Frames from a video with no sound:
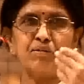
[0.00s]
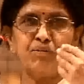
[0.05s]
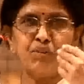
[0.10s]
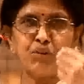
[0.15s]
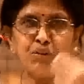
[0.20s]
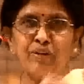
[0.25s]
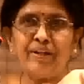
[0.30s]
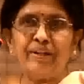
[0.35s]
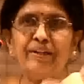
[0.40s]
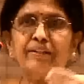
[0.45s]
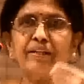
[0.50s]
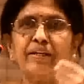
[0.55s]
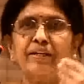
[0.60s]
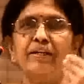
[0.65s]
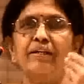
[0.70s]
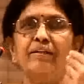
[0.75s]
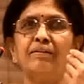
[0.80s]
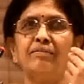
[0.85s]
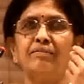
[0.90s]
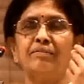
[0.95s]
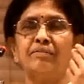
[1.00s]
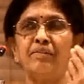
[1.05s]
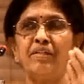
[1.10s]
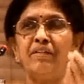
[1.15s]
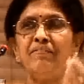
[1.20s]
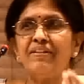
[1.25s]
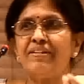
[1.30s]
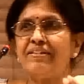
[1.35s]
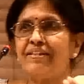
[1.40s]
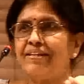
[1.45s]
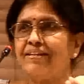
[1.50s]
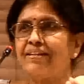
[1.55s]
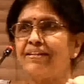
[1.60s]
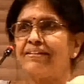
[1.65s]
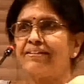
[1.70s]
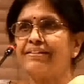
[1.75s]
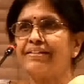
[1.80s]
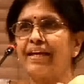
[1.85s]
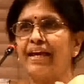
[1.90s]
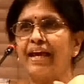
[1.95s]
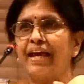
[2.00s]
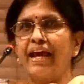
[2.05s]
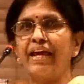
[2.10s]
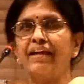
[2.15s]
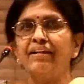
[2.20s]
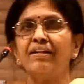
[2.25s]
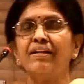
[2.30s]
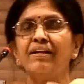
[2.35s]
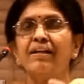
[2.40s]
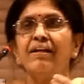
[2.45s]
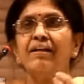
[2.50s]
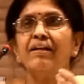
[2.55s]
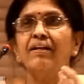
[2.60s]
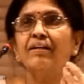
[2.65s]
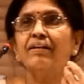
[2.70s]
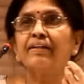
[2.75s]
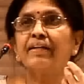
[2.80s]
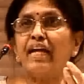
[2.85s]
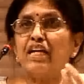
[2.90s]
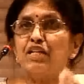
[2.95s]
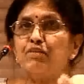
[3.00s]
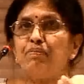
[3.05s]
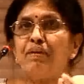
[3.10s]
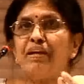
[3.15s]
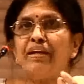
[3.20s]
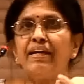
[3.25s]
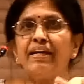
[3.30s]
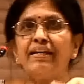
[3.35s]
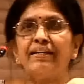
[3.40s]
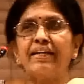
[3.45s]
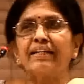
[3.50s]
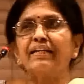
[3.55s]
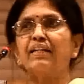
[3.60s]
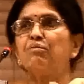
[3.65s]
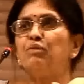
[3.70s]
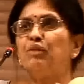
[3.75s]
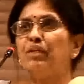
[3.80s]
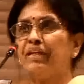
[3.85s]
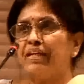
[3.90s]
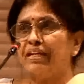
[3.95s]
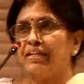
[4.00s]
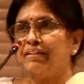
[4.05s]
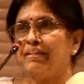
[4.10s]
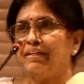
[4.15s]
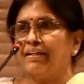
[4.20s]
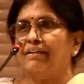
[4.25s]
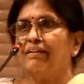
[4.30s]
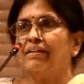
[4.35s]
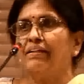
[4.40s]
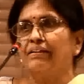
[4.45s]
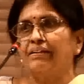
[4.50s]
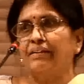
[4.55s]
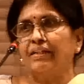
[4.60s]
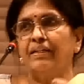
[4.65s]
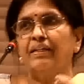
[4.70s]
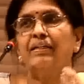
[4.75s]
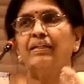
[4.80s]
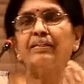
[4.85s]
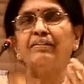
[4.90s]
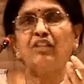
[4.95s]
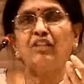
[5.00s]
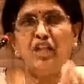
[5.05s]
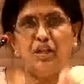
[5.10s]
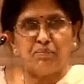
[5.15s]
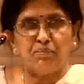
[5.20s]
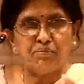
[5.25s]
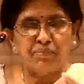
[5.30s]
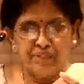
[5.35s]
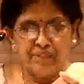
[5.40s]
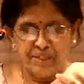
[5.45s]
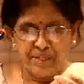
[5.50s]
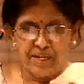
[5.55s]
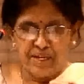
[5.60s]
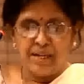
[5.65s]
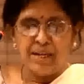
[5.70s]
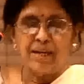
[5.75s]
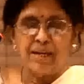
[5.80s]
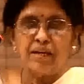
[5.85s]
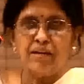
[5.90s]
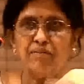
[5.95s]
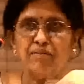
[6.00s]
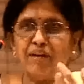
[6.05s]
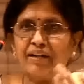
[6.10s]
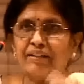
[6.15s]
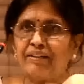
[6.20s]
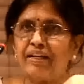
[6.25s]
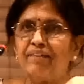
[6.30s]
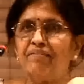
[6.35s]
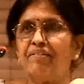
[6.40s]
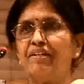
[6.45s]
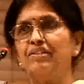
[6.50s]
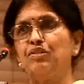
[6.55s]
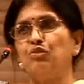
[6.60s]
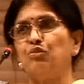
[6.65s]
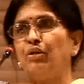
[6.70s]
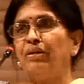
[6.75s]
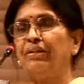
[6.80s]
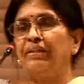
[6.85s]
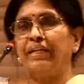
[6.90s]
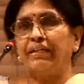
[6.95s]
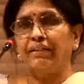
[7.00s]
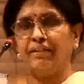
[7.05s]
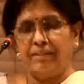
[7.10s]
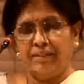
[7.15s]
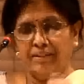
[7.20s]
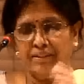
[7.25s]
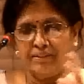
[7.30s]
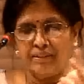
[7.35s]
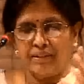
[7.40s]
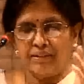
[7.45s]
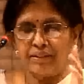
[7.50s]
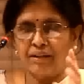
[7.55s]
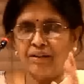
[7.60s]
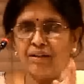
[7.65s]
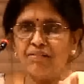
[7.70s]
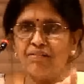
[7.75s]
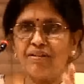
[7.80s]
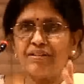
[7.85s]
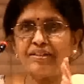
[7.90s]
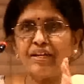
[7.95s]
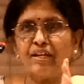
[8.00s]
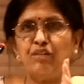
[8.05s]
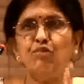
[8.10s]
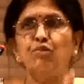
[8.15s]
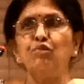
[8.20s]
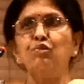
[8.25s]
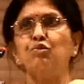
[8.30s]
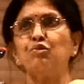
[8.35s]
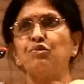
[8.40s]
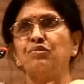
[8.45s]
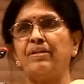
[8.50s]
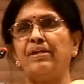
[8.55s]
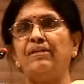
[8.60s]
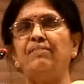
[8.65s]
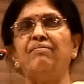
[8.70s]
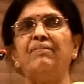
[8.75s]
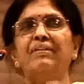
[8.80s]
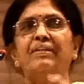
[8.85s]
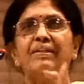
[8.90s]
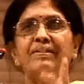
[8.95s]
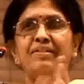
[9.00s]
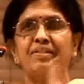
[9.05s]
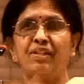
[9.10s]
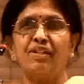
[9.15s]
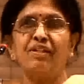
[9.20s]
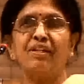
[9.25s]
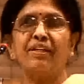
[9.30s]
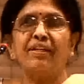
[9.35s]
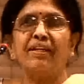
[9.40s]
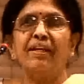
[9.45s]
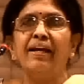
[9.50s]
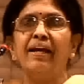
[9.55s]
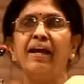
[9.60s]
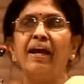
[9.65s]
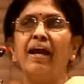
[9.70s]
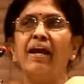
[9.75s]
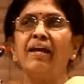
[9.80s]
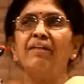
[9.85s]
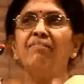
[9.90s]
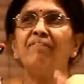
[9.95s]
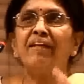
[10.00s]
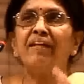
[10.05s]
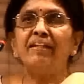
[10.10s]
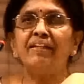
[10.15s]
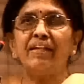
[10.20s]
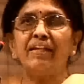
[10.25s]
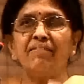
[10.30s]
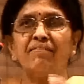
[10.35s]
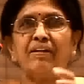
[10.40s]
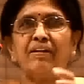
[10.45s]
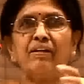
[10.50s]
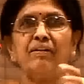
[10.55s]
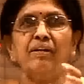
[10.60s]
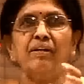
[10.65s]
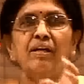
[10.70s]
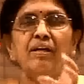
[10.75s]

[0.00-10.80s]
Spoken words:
viewing the TV serials and grasping it and communicating the theme. What I was doing that always I used to sit with the children, and when they were